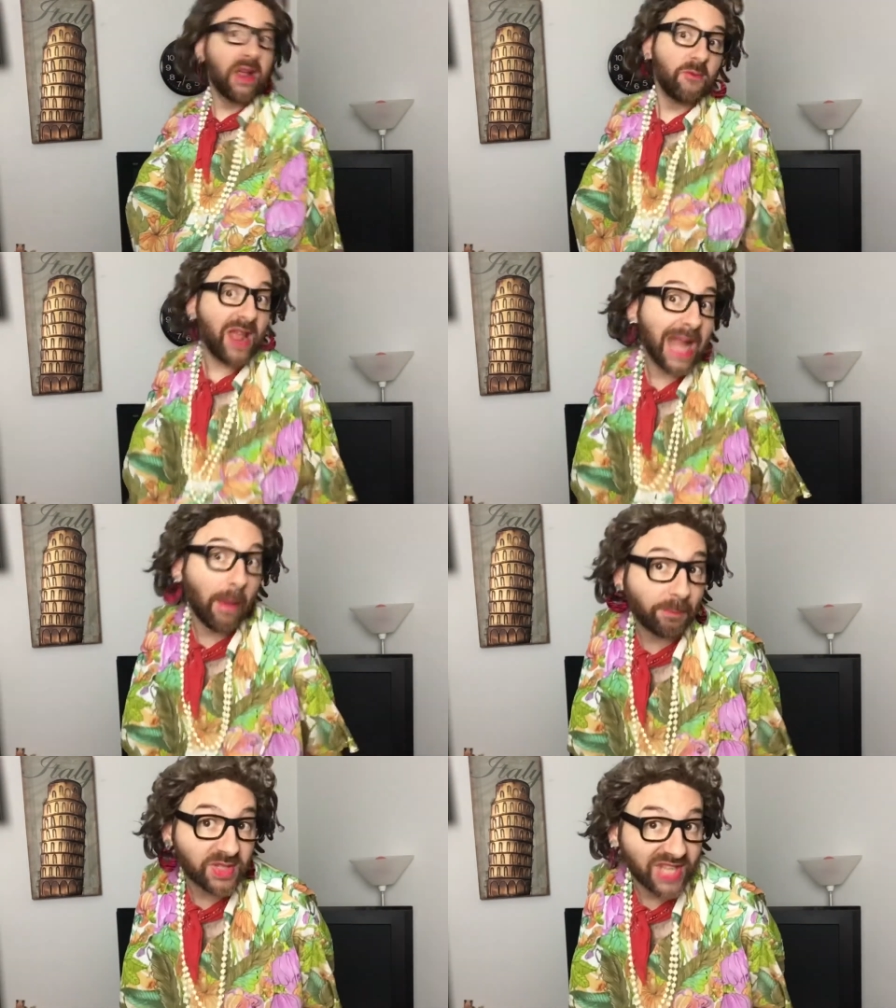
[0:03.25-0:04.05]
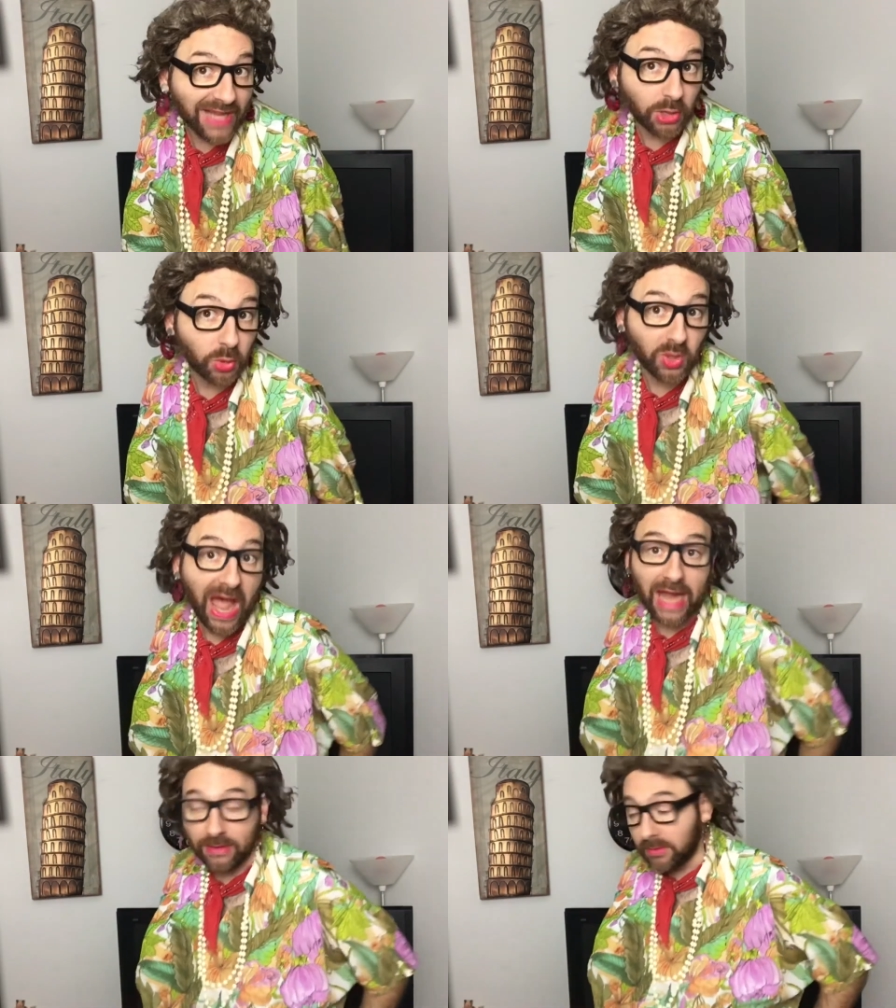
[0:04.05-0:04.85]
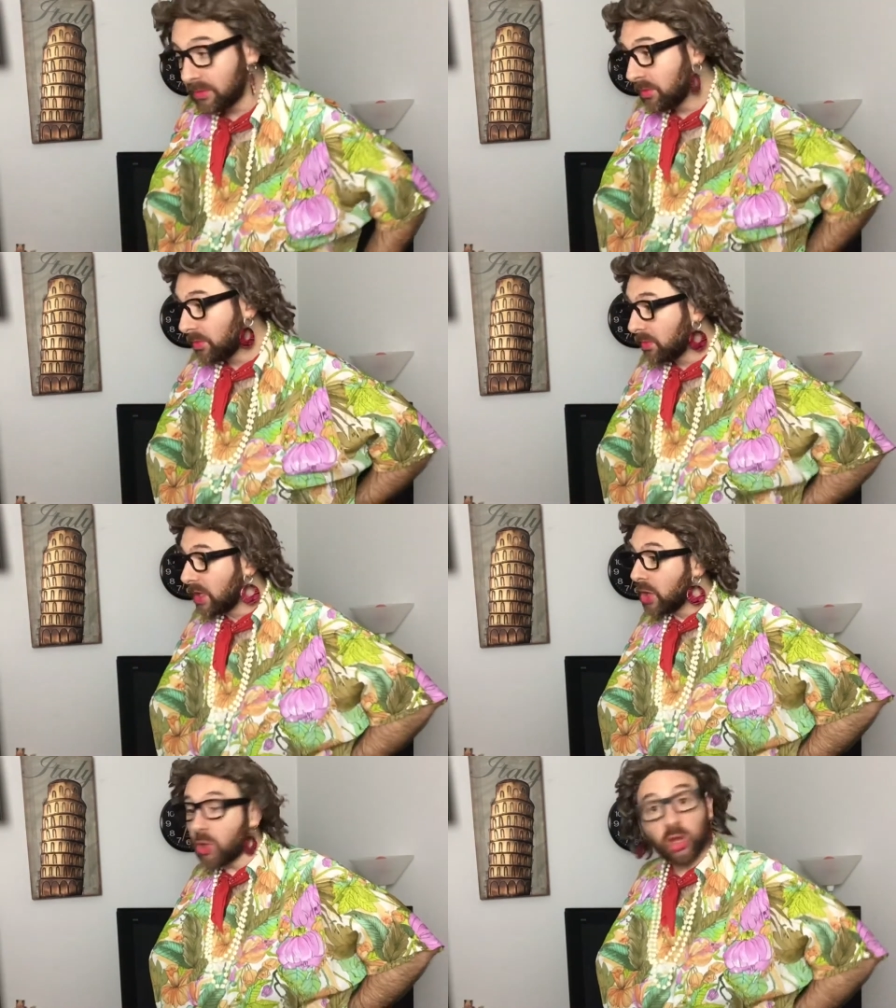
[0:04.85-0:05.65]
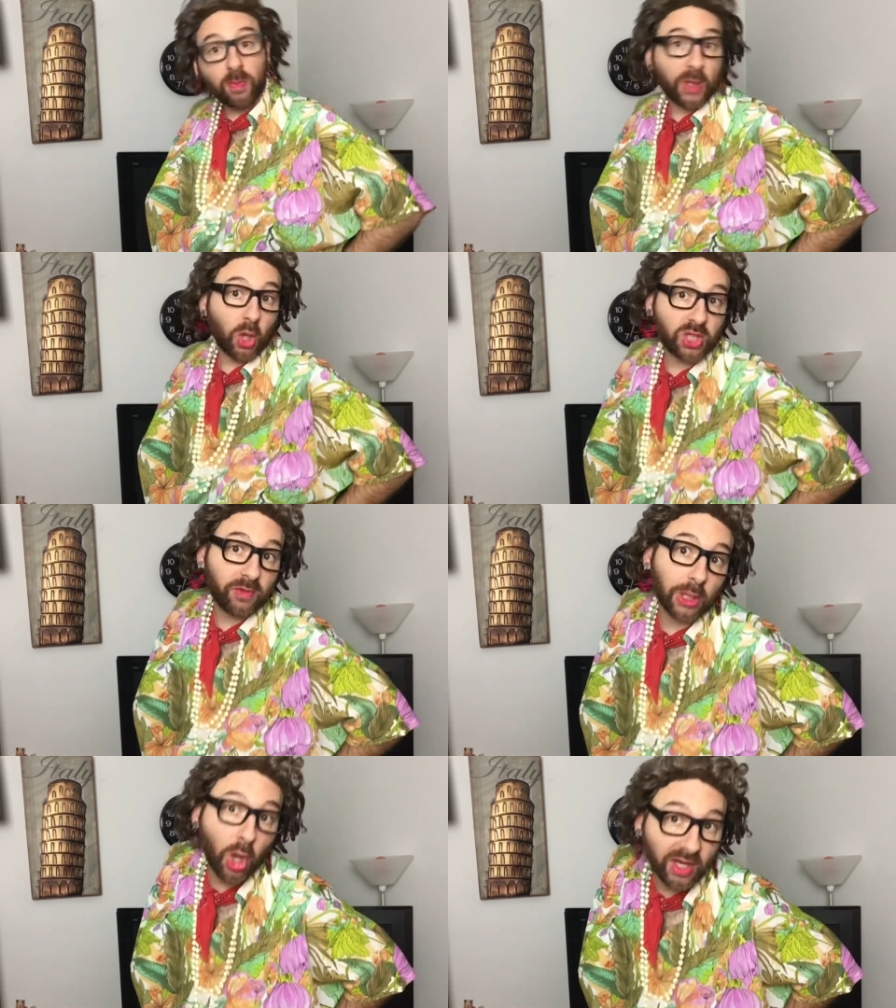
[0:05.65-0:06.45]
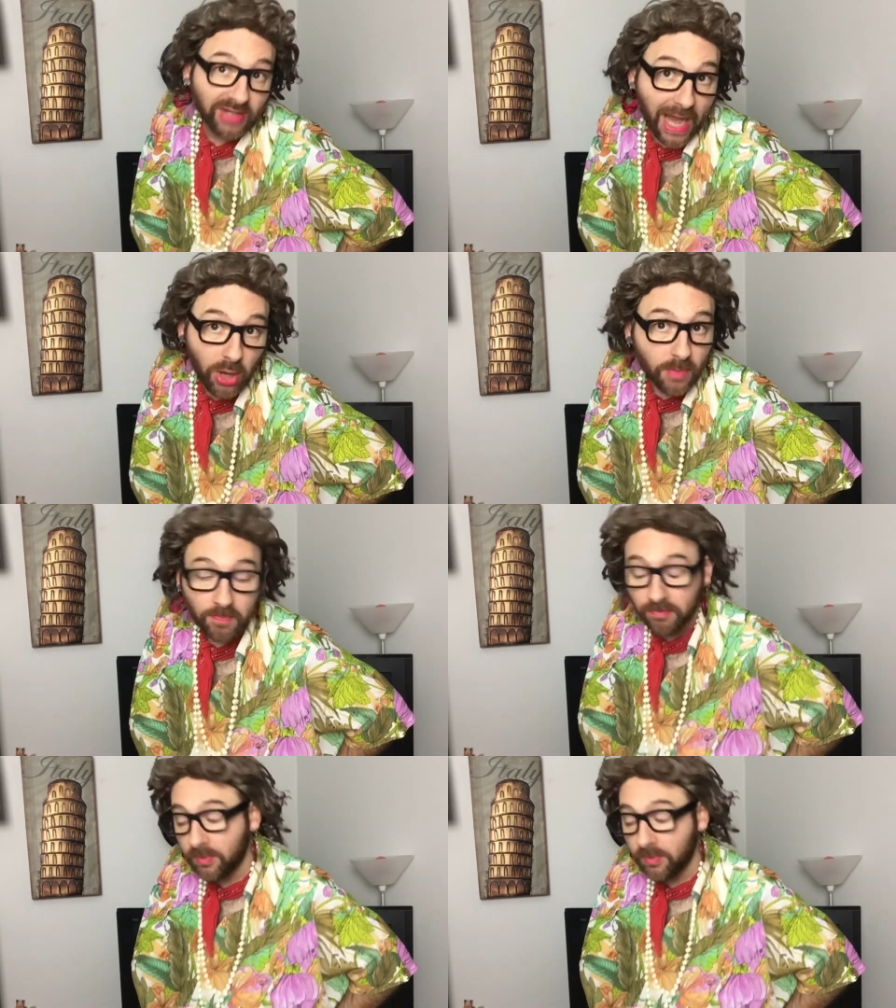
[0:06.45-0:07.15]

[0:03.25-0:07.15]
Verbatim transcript: Very upset today. Not because of the lockdown,